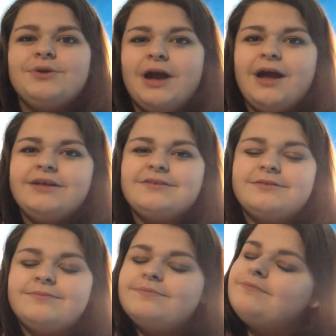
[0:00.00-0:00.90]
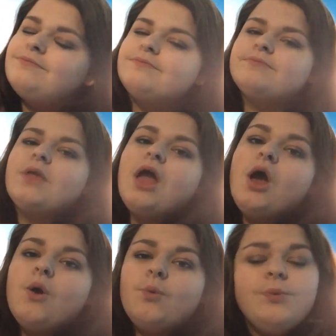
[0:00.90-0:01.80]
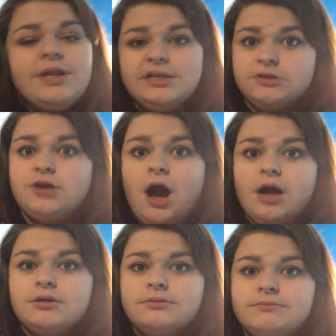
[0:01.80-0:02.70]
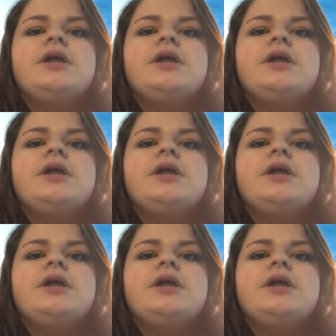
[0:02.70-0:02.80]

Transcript: you guys? We need to talk.